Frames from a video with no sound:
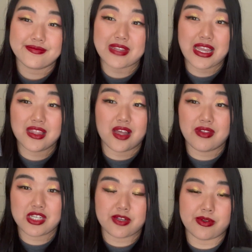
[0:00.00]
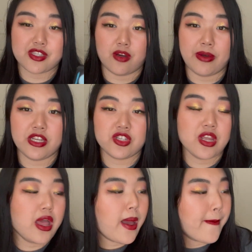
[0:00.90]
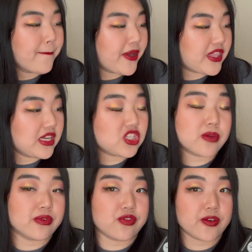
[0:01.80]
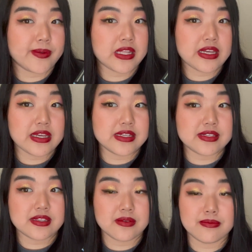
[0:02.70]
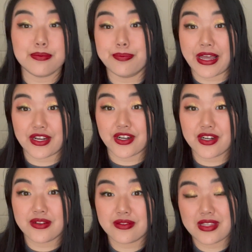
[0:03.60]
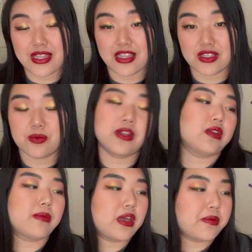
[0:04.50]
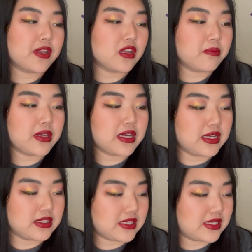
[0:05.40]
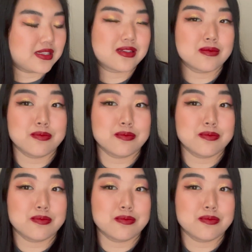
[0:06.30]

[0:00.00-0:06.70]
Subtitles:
I love that shimmer so much, but this shimmer formula is better than this one in my opinion because it's